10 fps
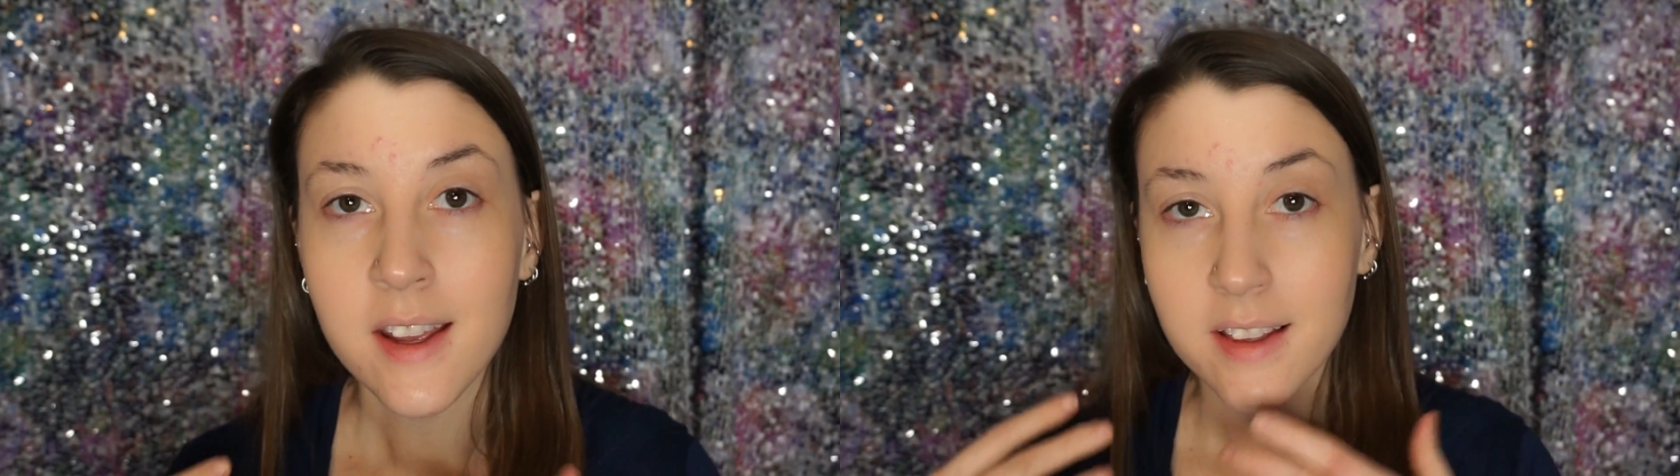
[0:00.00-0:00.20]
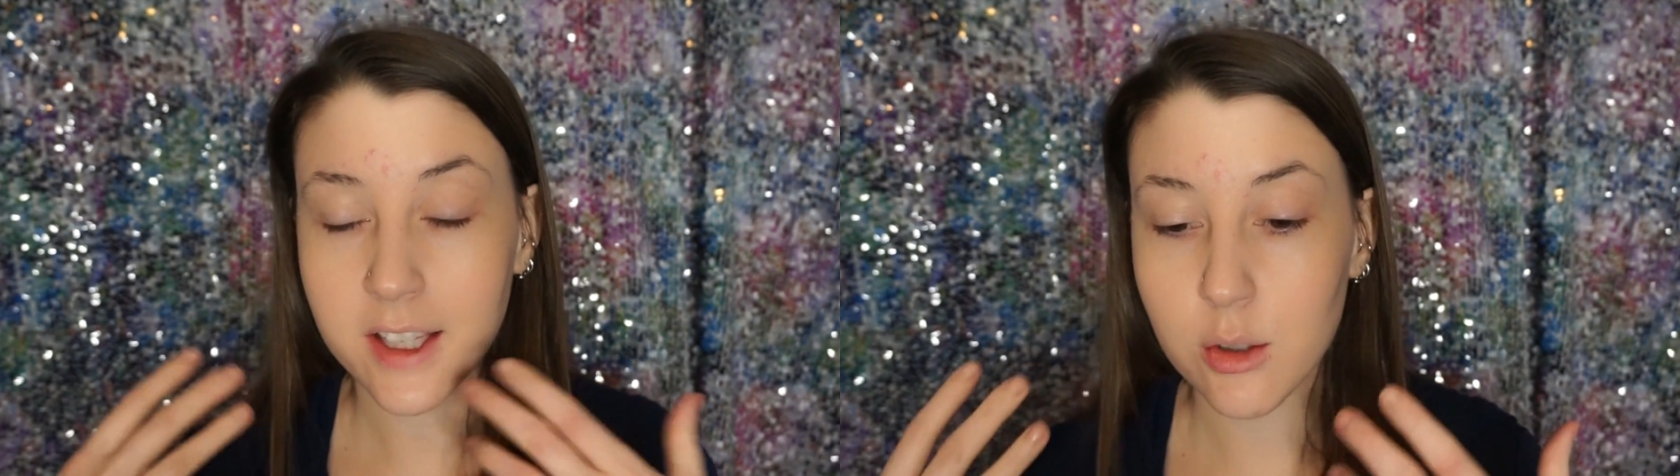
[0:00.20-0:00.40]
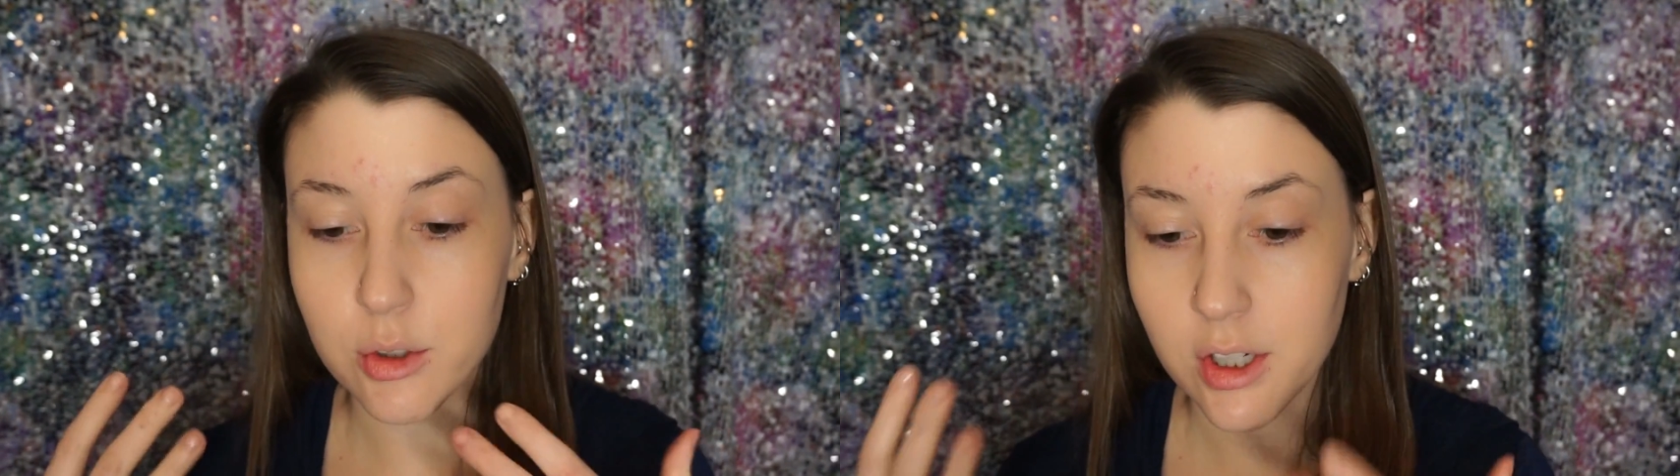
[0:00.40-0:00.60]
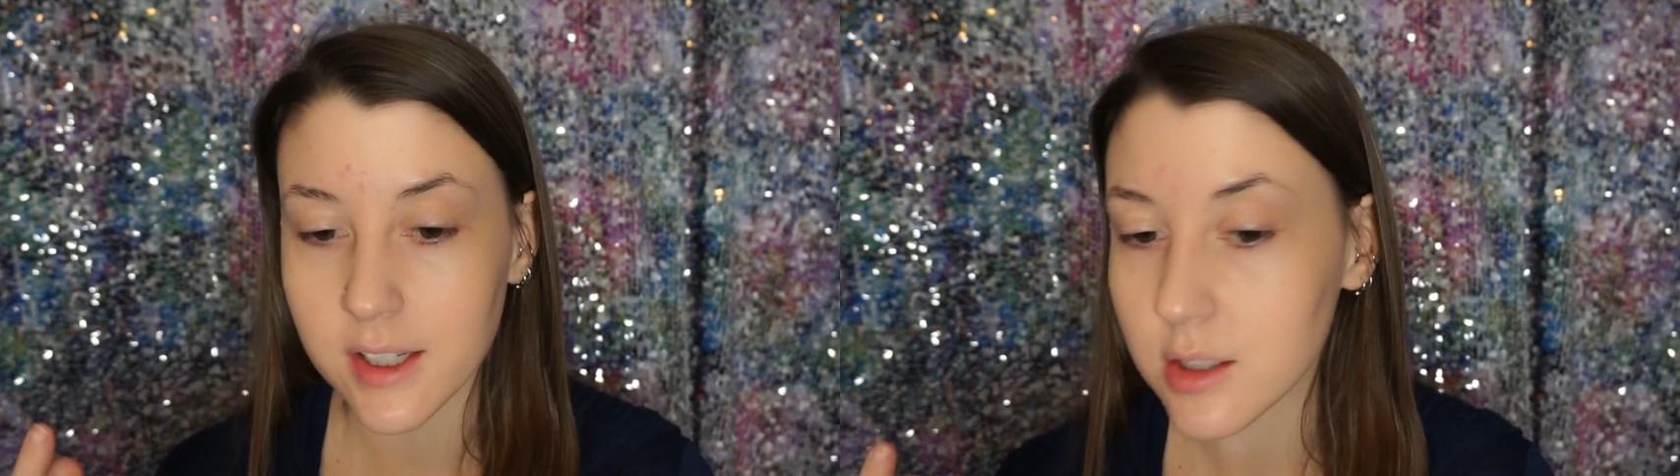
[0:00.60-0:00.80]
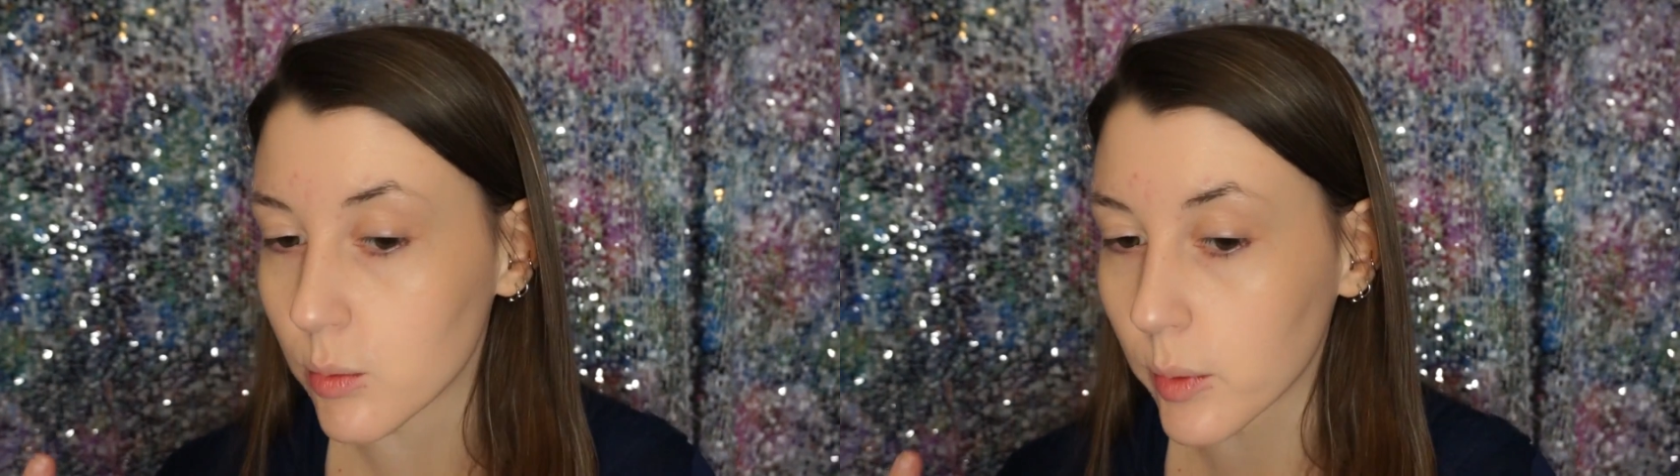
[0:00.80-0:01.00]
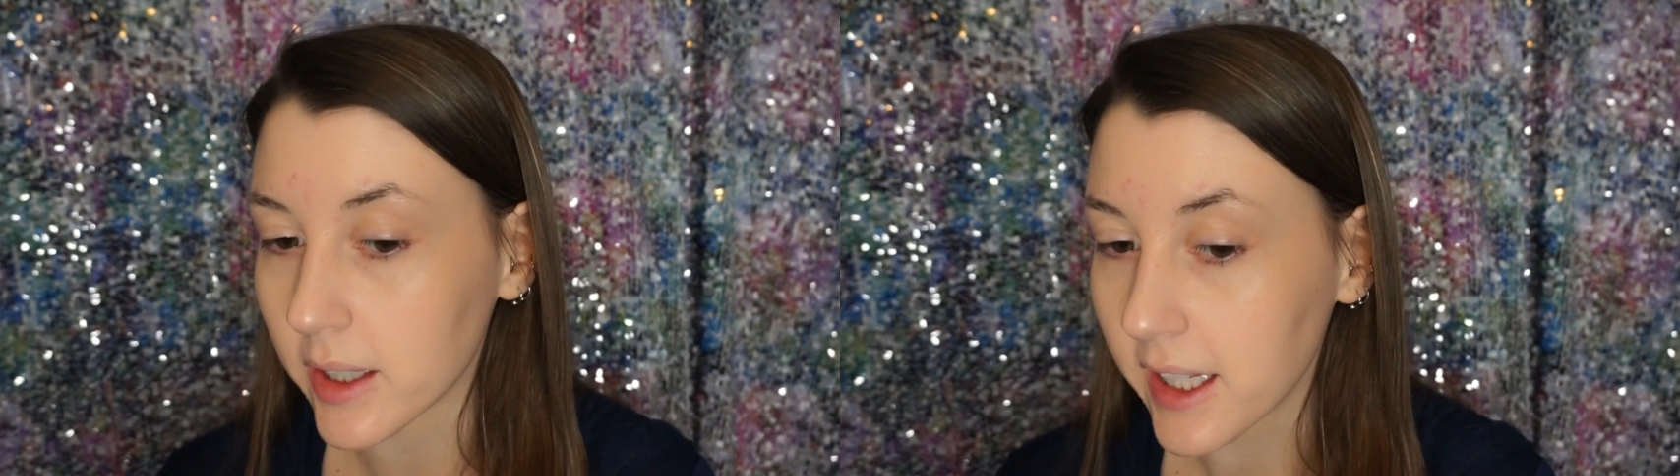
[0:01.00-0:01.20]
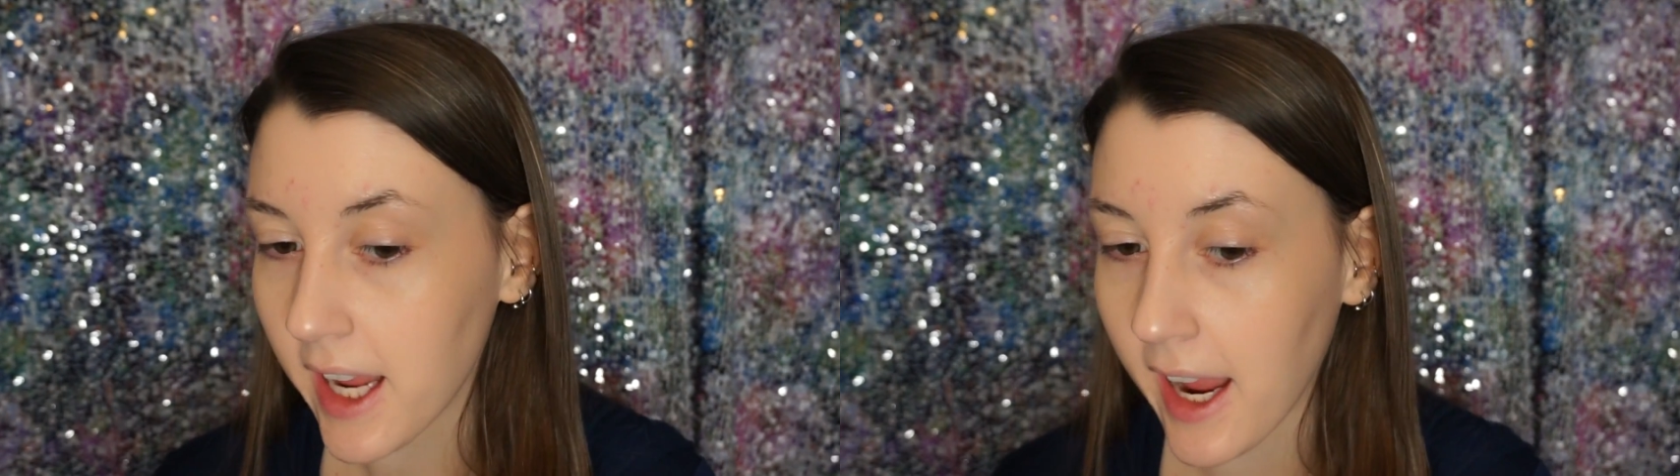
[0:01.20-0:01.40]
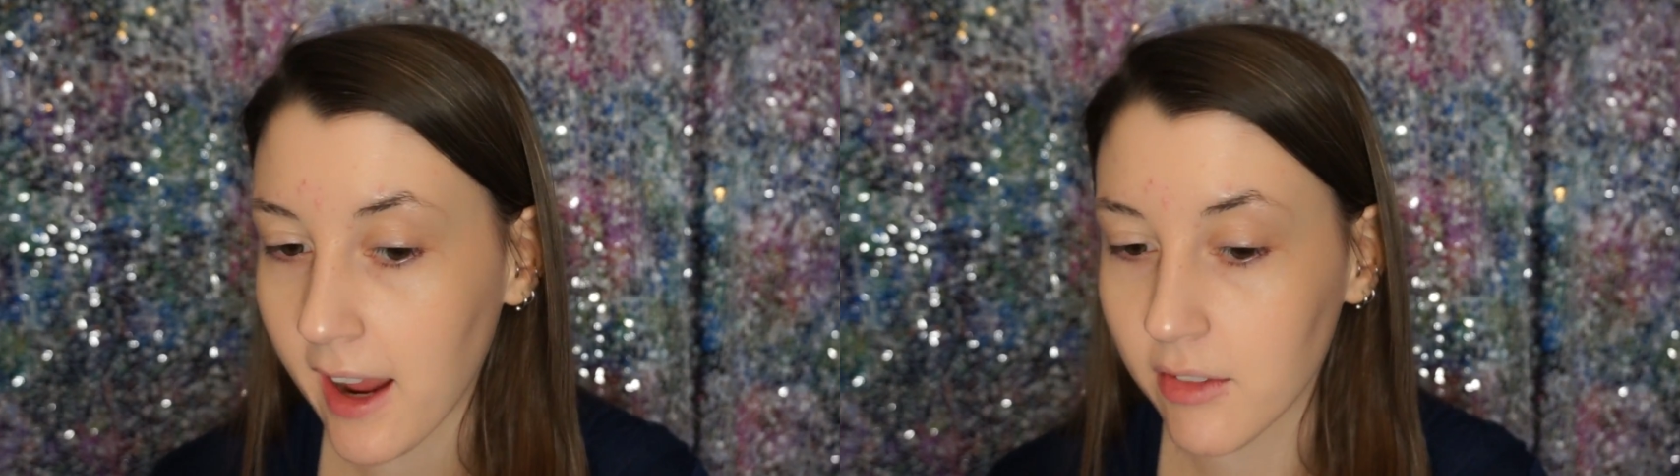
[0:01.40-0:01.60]
Like you just really
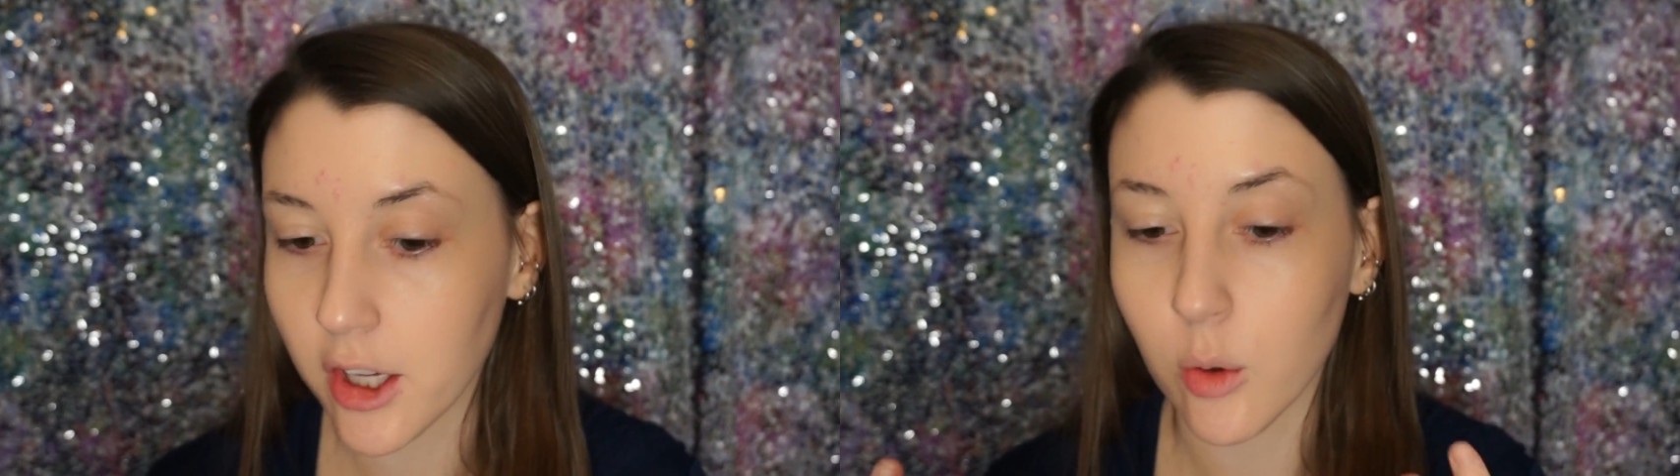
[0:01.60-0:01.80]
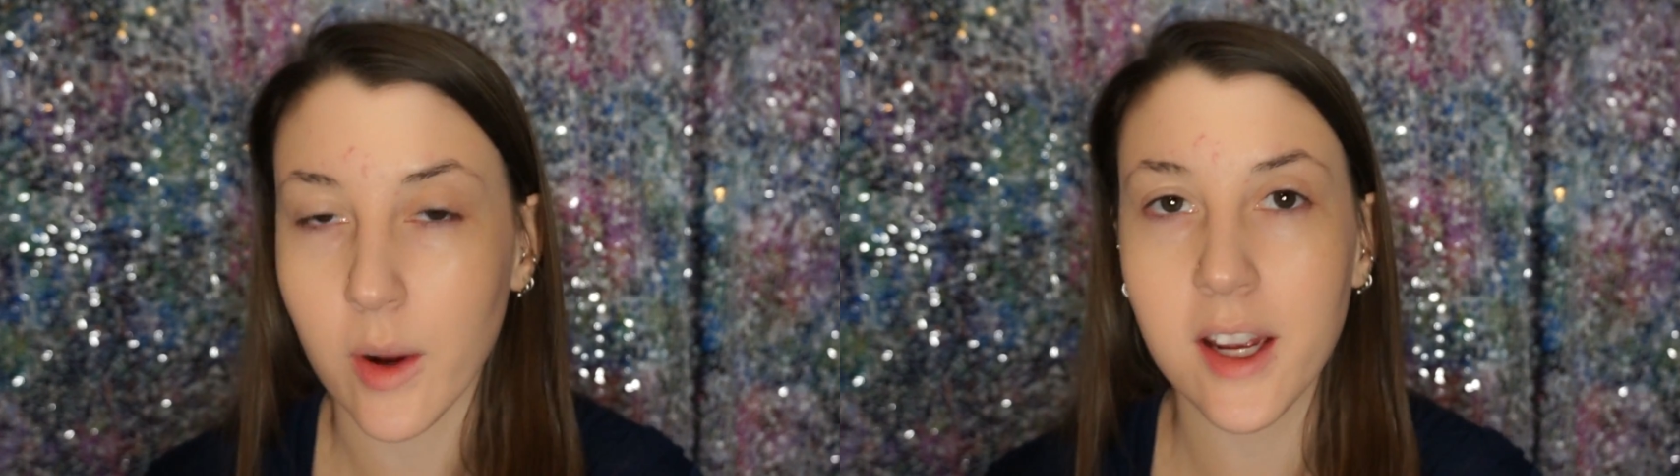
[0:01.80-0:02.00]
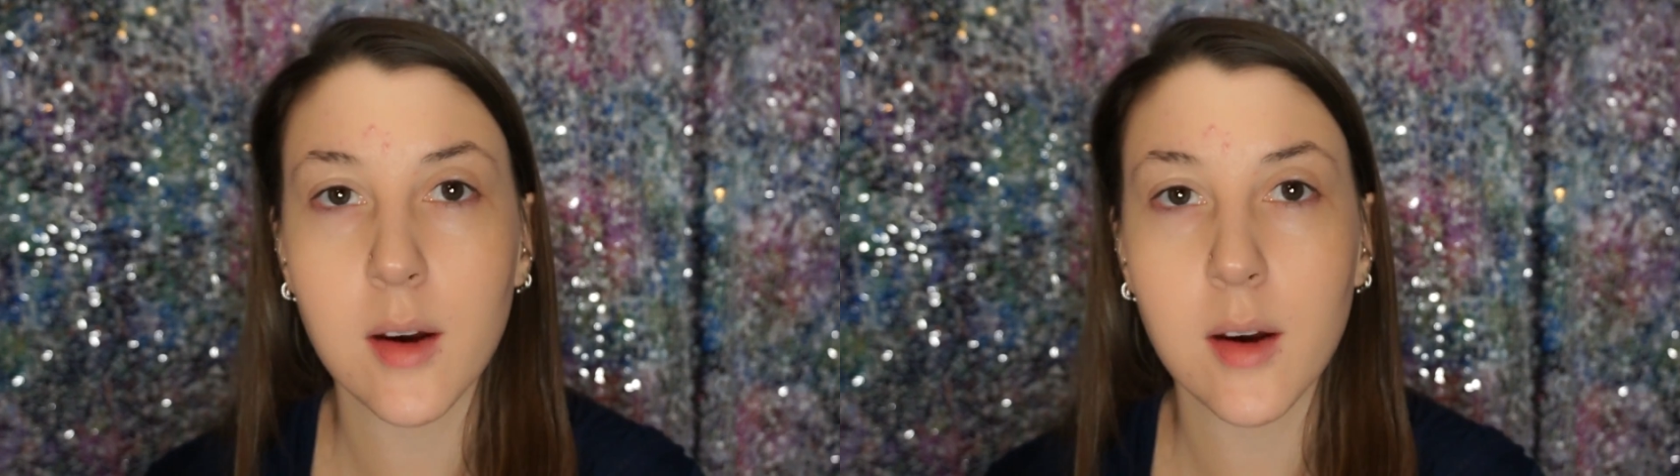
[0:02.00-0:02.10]
have a great